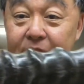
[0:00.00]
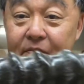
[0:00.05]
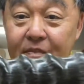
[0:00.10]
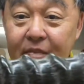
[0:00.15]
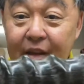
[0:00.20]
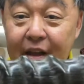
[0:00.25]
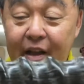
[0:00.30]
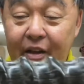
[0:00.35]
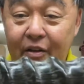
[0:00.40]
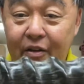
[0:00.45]

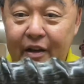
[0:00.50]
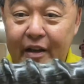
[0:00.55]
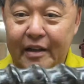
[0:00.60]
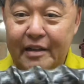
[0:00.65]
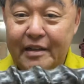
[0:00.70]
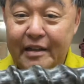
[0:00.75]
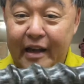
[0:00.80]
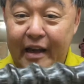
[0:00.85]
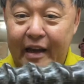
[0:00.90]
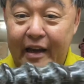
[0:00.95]
And on this
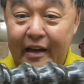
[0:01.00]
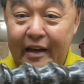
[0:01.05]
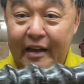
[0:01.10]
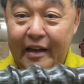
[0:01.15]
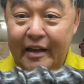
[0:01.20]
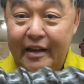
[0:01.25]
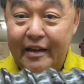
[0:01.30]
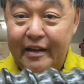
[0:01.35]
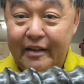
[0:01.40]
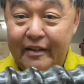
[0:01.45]
end
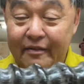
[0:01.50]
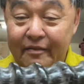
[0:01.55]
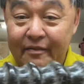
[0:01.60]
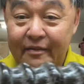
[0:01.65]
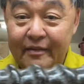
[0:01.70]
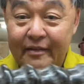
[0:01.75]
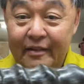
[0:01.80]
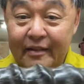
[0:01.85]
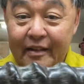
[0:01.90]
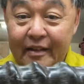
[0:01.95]
here,
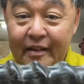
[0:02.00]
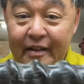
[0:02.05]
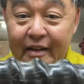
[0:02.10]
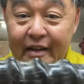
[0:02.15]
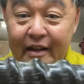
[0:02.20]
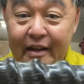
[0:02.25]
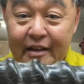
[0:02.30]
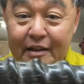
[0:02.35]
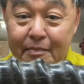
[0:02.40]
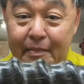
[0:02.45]

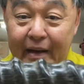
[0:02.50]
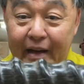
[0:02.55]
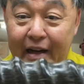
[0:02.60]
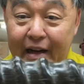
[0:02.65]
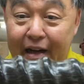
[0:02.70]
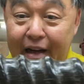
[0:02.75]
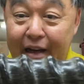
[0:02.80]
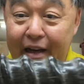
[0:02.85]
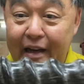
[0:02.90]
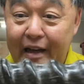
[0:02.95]
has been
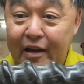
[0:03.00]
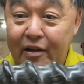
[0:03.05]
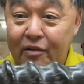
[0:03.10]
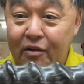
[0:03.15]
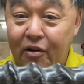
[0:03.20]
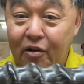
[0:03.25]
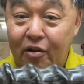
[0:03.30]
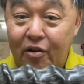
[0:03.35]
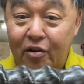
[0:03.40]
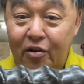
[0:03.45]
cleaned out
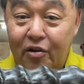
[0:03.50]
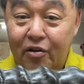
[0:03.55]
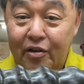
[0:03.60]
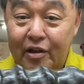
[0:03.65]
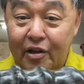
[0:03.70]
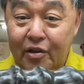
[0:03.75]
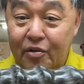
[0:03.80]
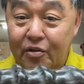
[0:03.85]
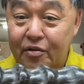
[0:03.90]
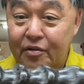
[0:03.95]
all the
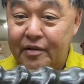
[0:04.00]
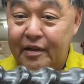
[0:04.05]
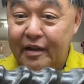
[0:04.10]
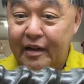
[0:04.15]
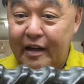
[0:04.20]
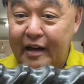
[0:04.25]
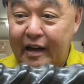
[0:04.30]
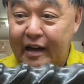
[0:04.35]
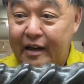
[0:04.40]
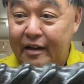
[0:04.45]
grooves and the
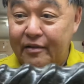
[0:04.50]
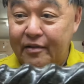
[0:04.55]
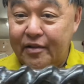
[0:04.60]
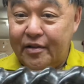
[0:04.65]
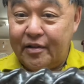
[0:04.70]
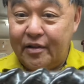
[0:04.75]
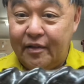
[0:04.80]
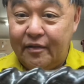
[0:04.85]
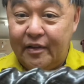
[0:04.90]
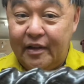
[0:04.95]
knuckles
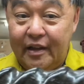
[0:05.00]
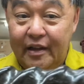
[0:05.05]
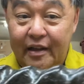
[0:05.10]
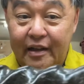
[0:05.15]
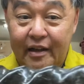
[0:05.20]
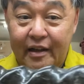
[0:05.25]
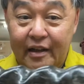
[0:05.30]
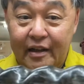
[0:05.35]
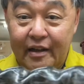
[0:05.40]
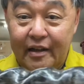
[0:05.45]
of
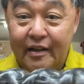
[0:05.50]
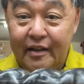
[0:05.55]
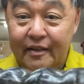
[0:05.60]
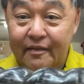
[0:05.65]
the